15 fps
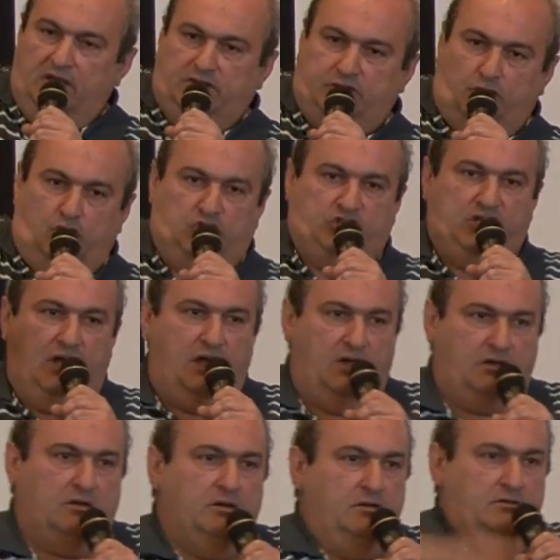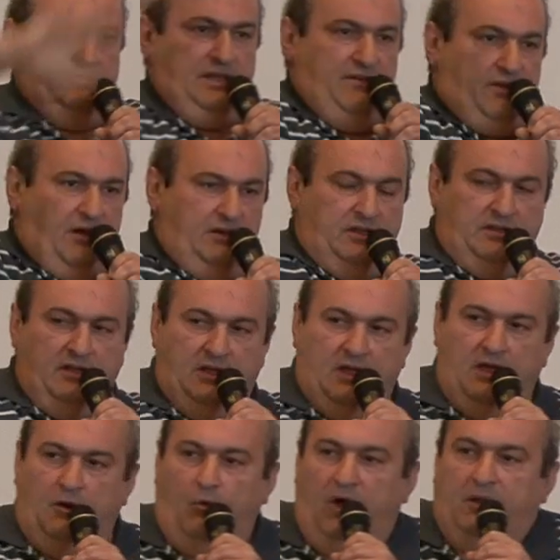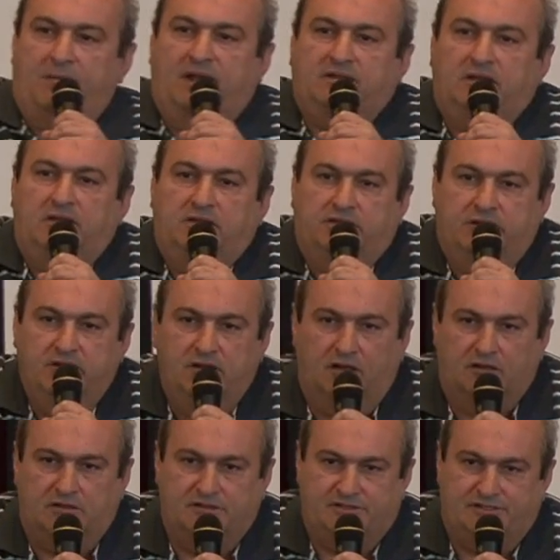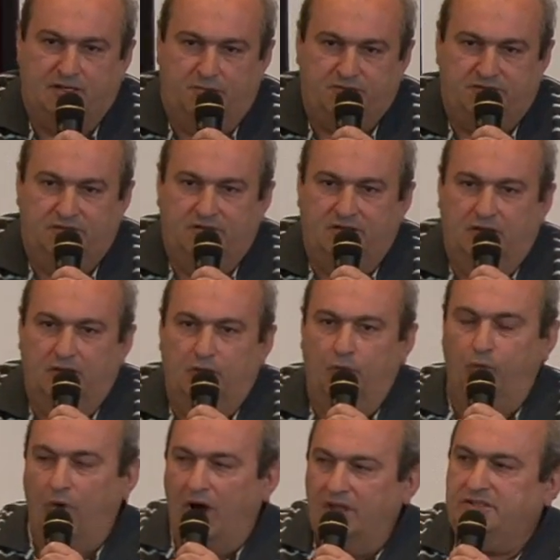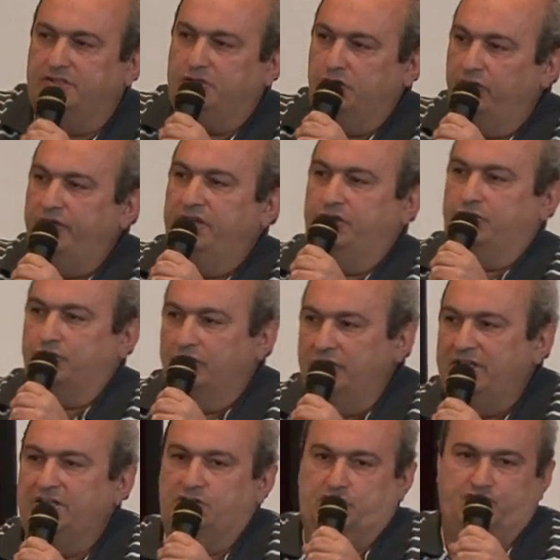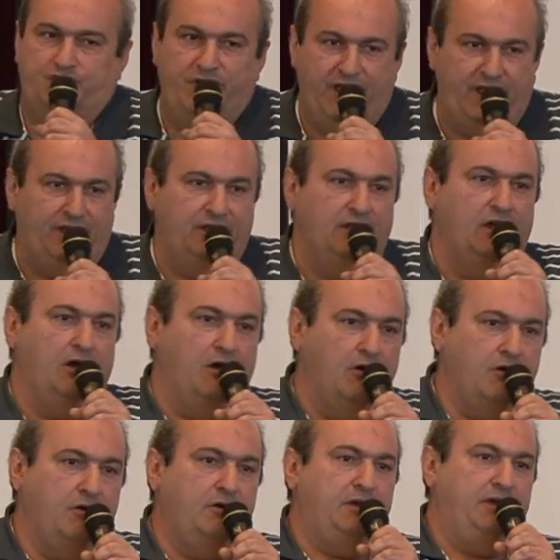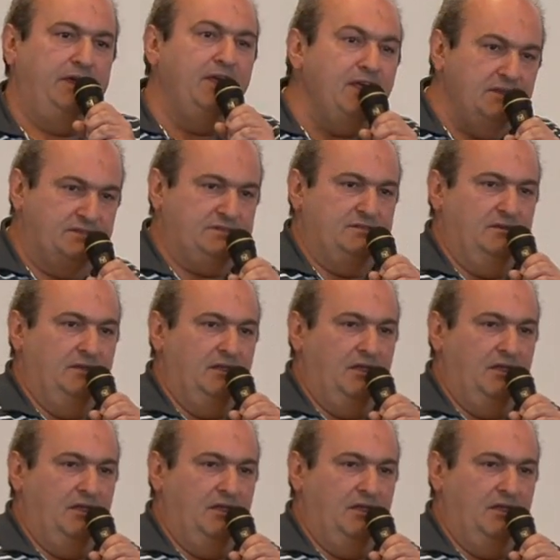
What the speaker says: Troshak, Yevyalin. What about the internal consumption? What do we truly train our kids